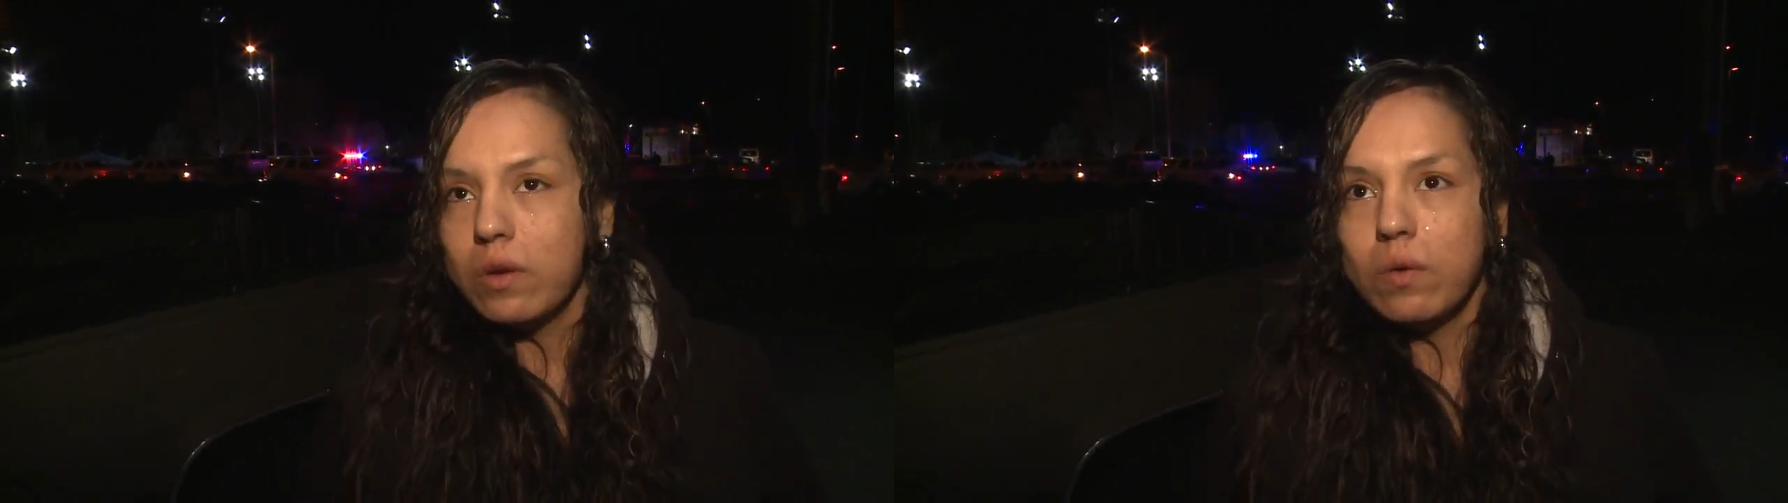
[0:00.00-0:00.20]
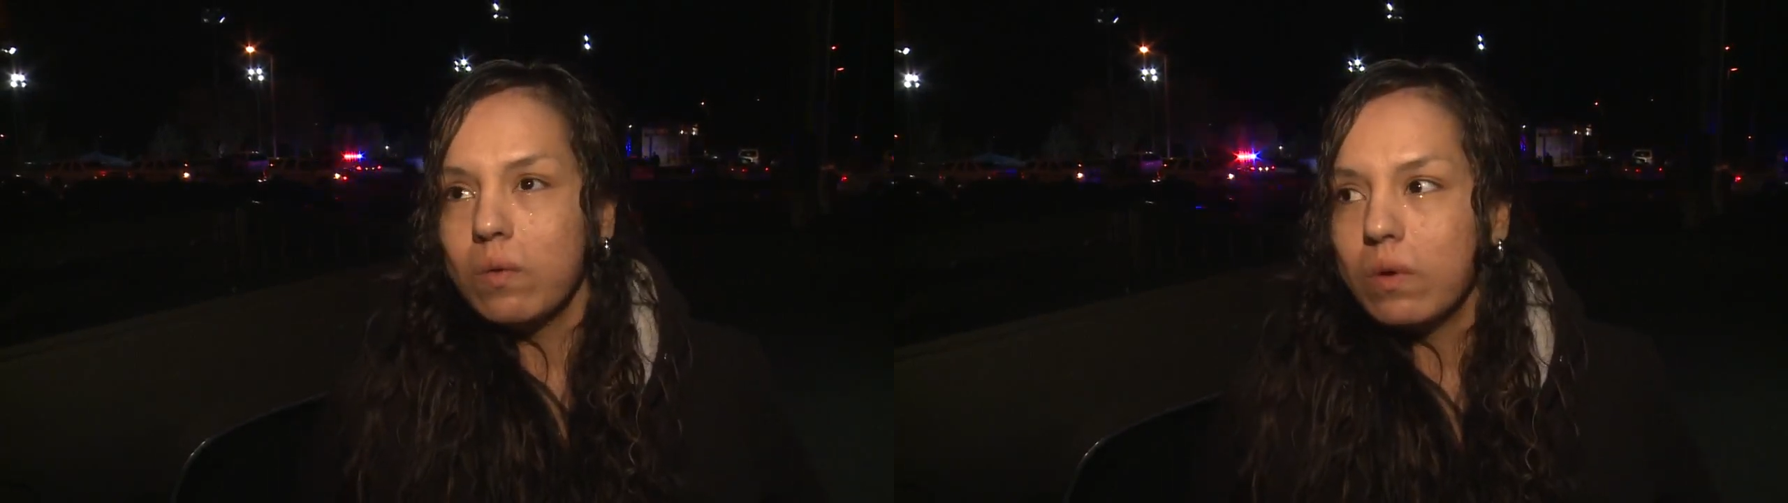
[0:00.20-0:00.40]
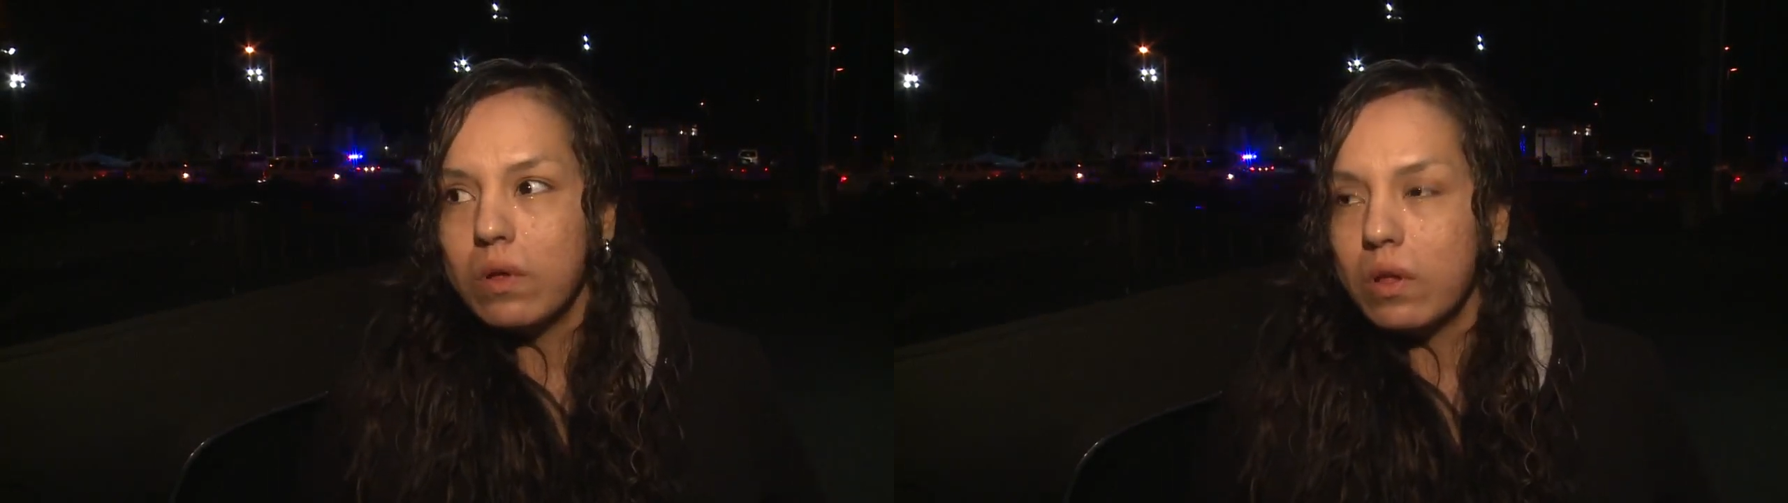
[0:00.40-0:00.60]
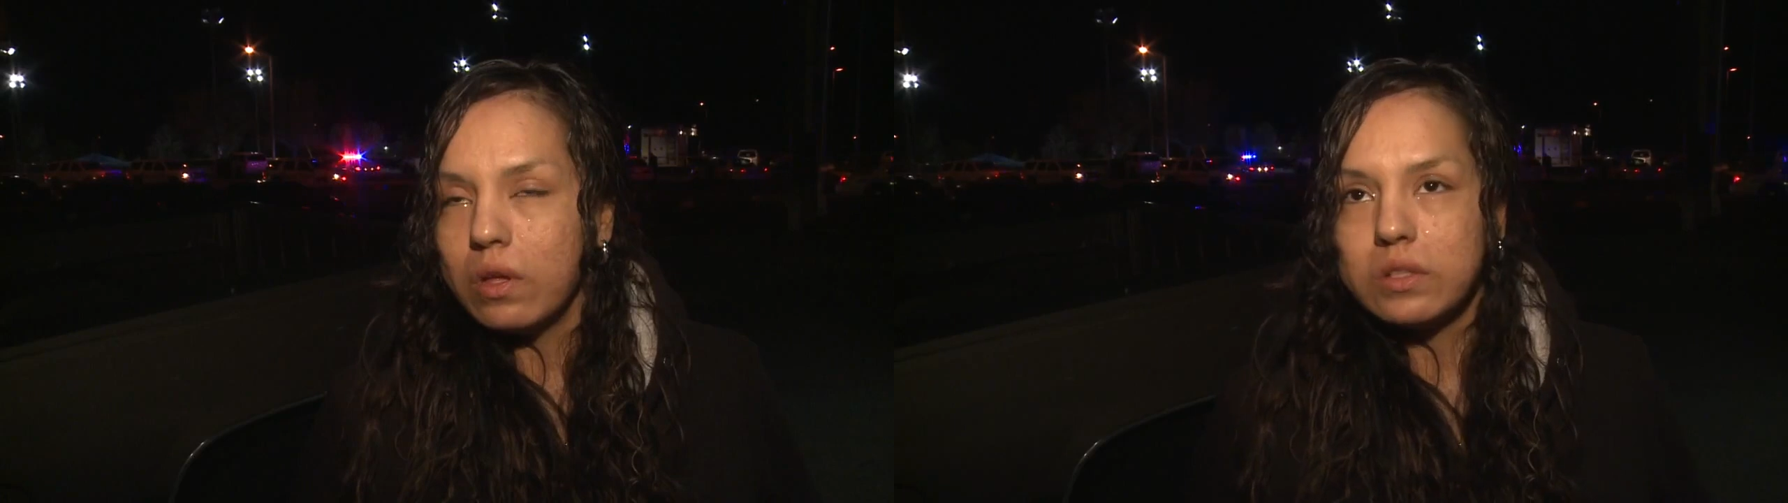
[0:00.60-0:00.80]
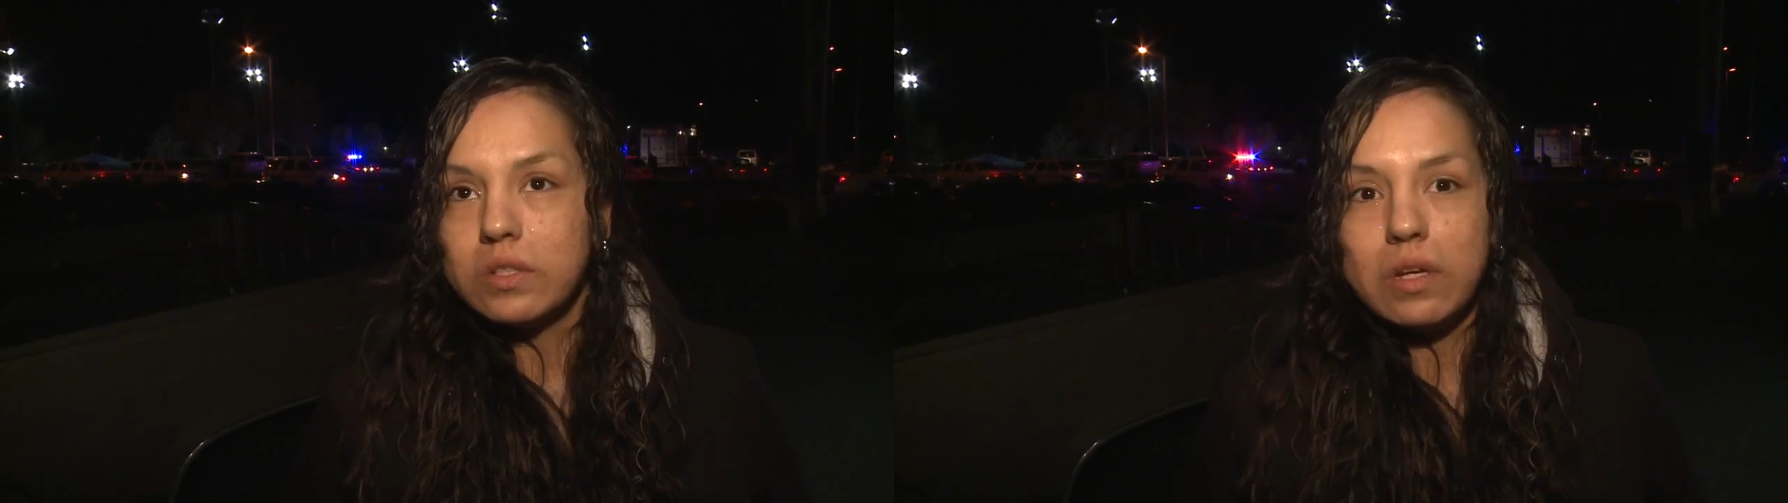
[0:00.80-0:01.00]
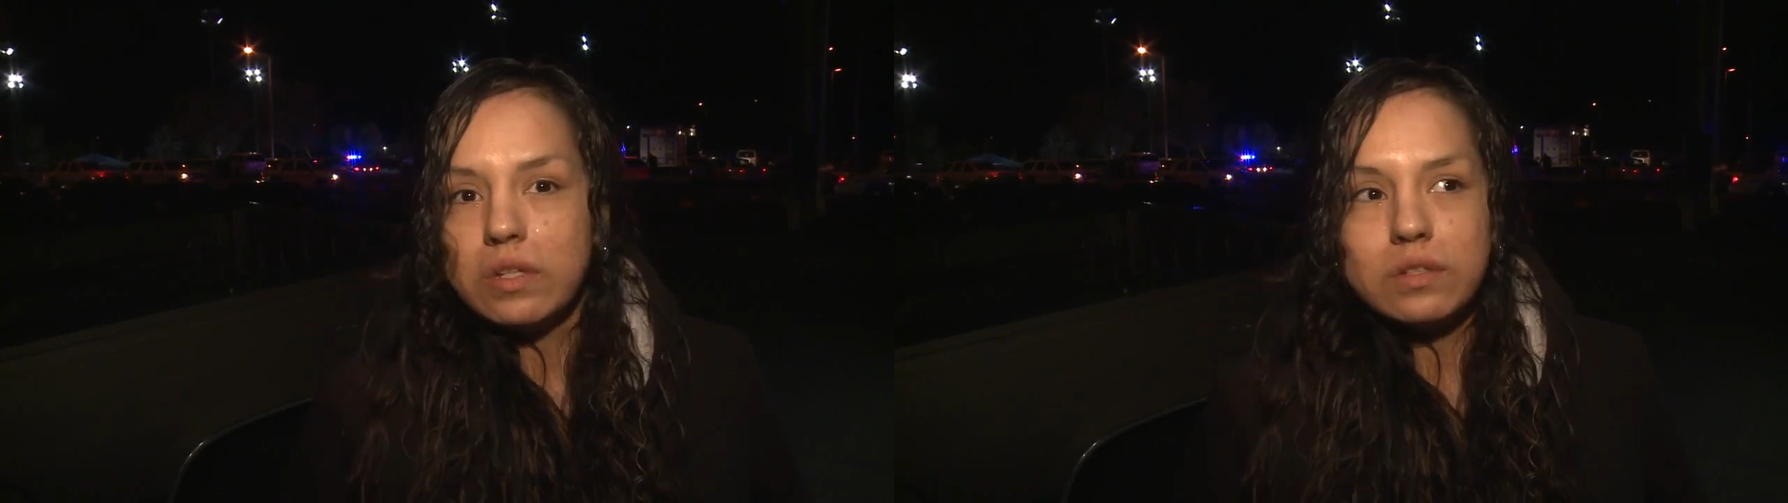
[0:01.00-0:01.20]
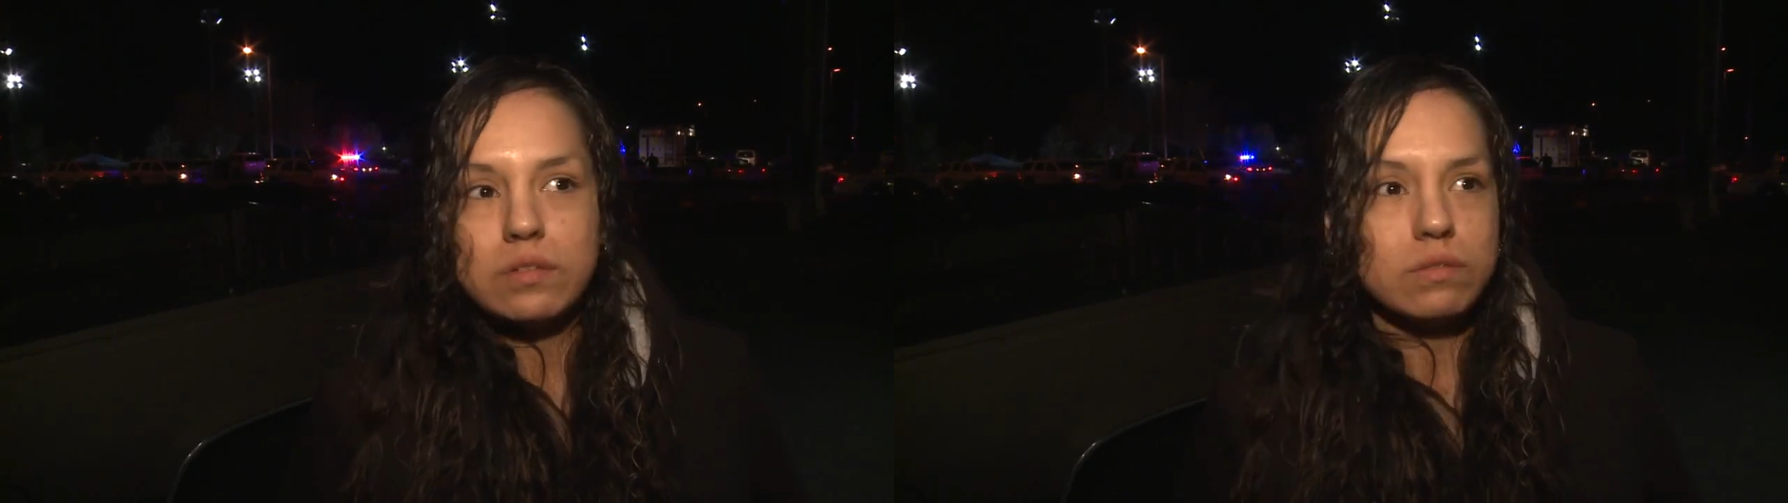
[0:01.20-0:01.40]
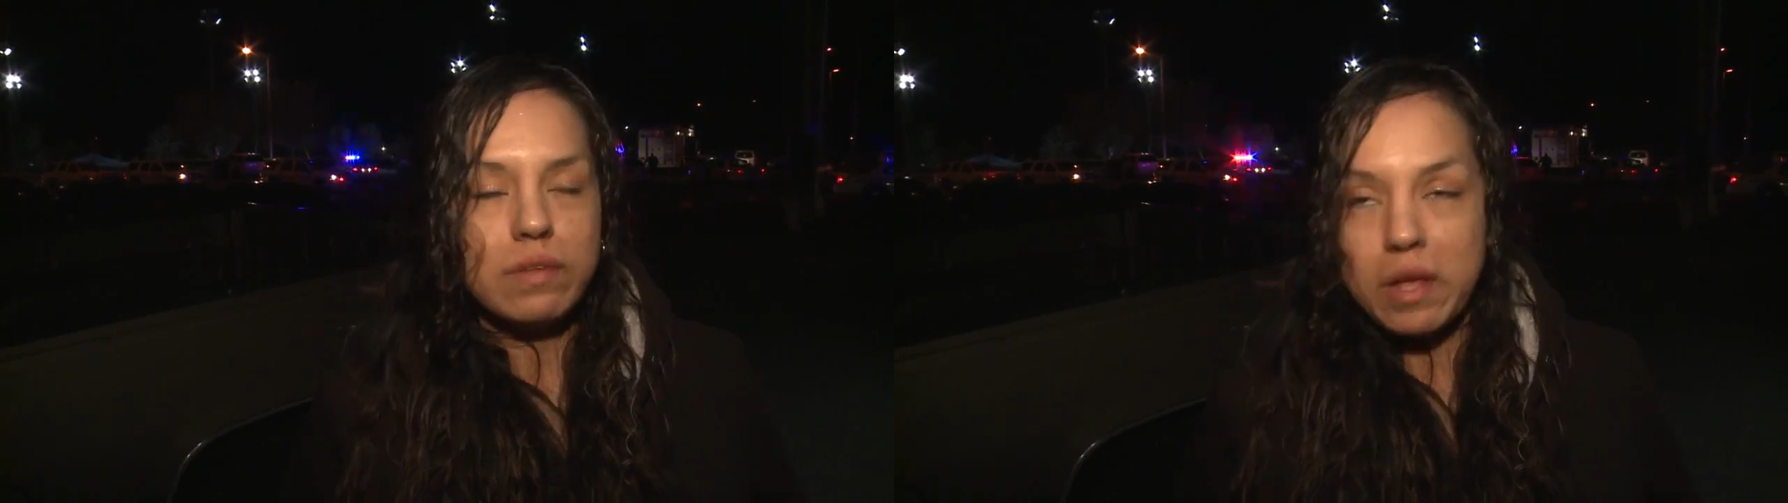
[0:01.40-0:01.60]
know, it's
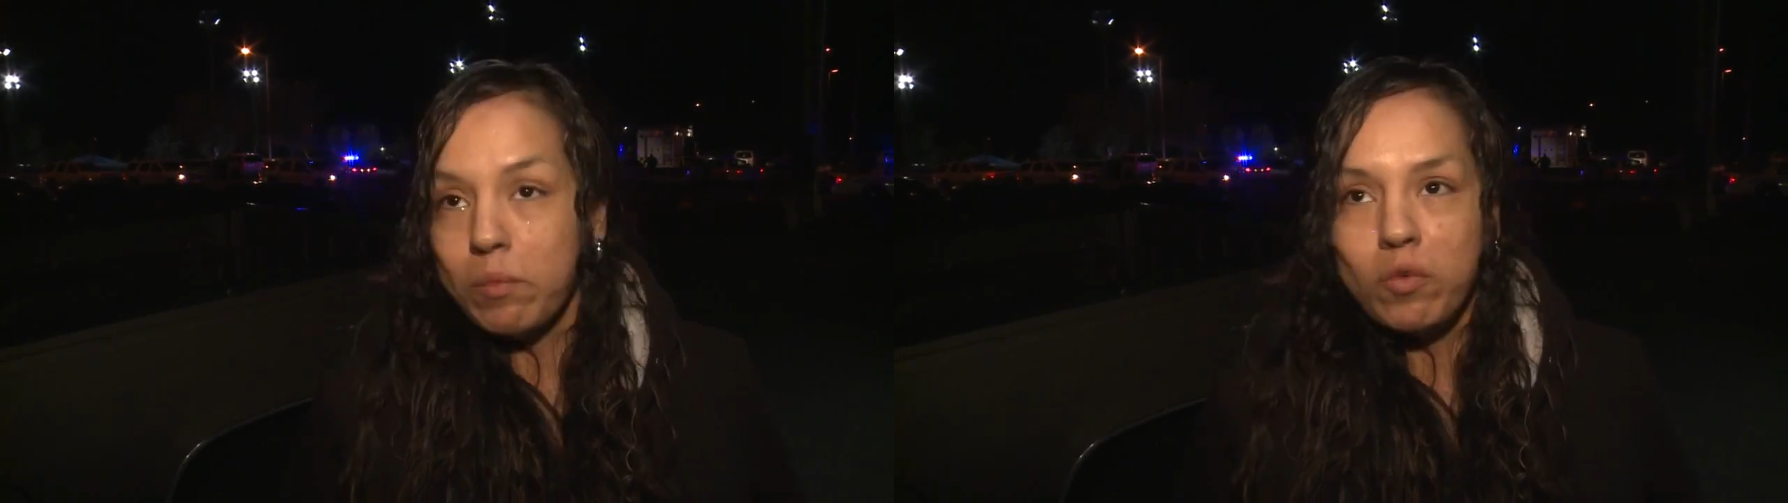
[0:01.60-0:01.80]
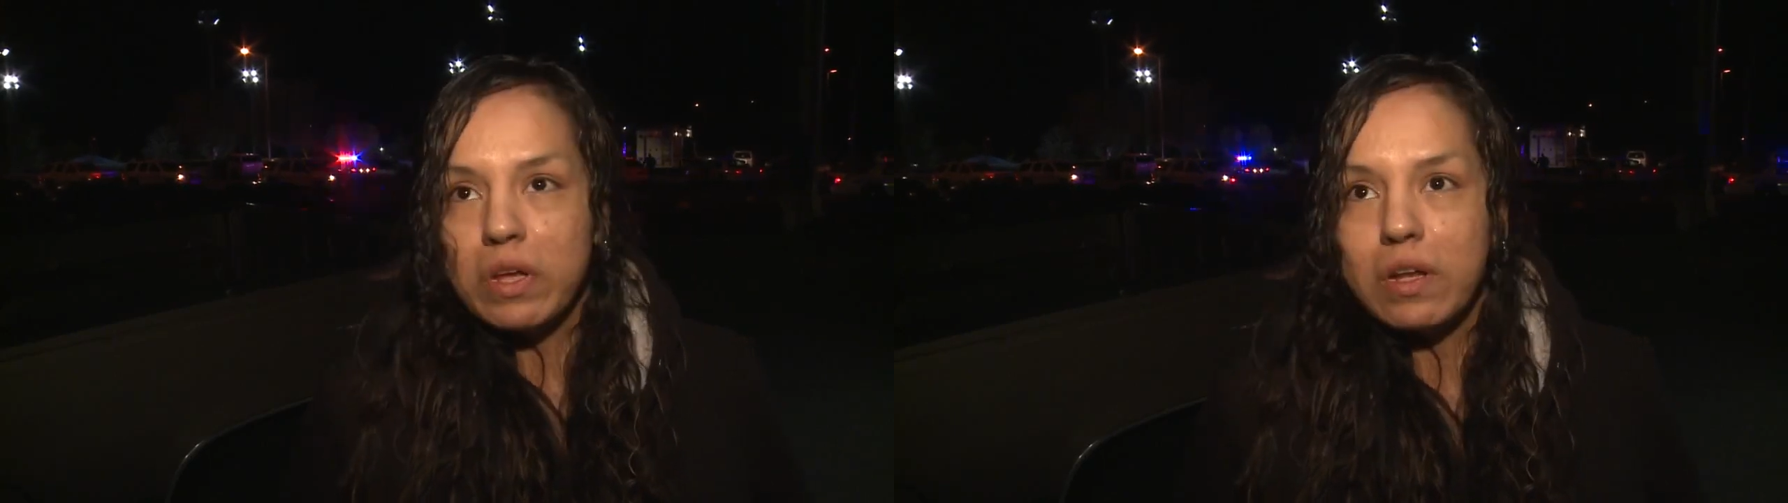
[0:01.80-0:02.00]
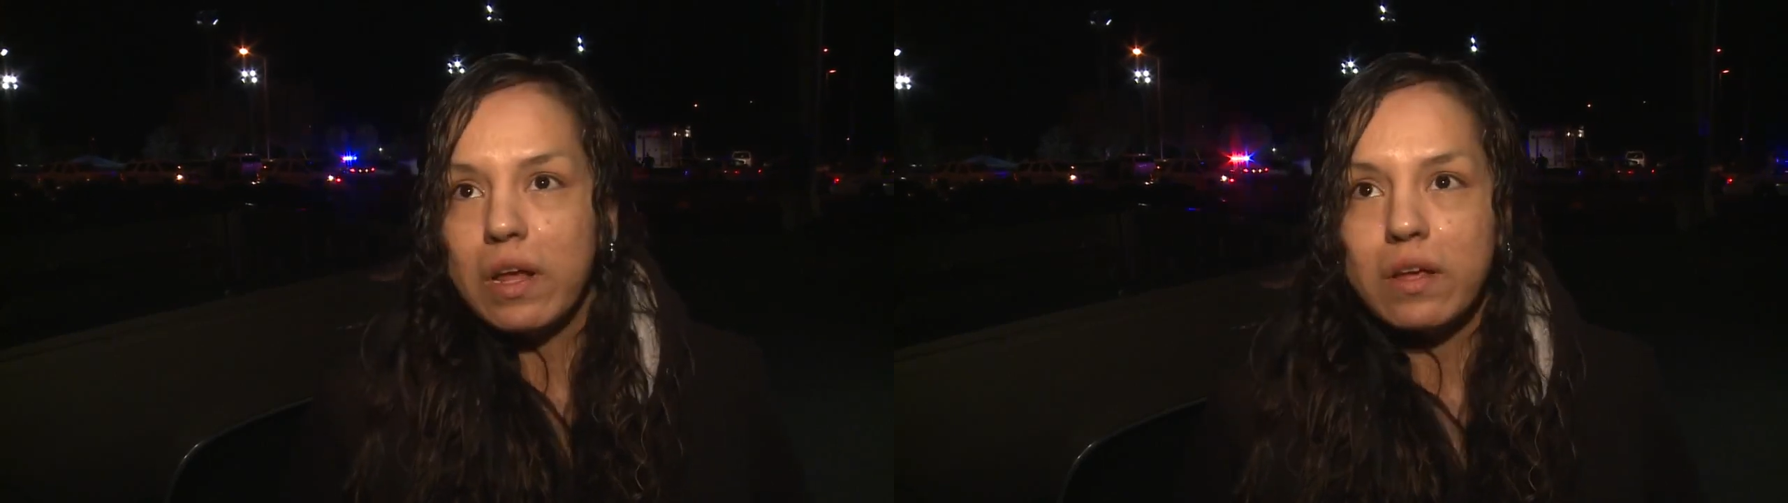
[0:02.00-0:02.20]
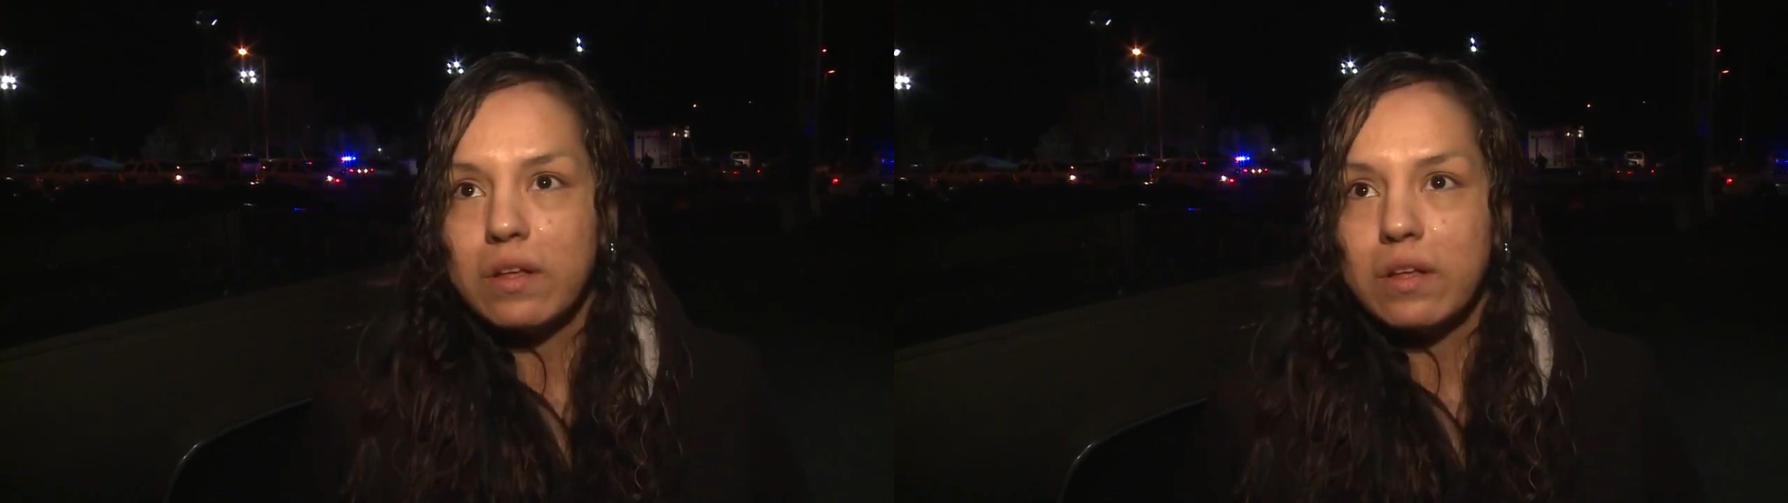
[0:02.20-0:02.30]
it's like a movie.